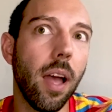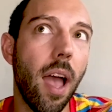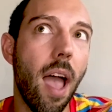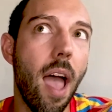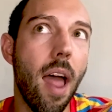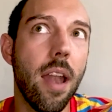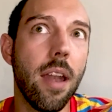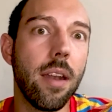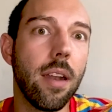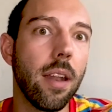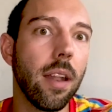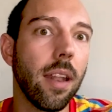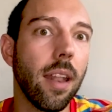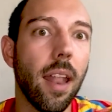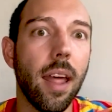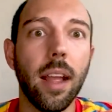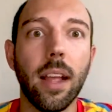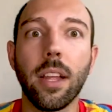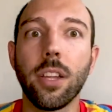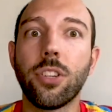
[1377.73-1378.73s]
and
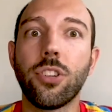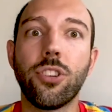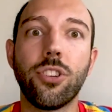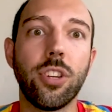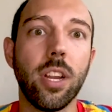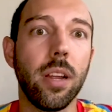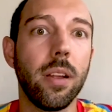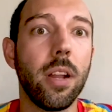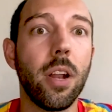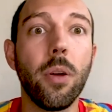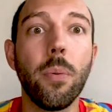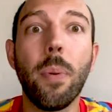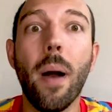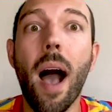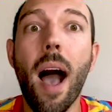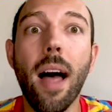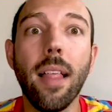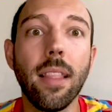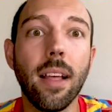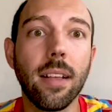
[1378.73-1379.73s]
like, shit, you know,
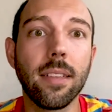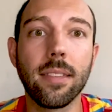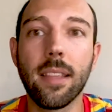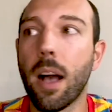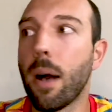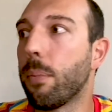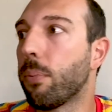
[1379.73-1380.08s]
potluck style,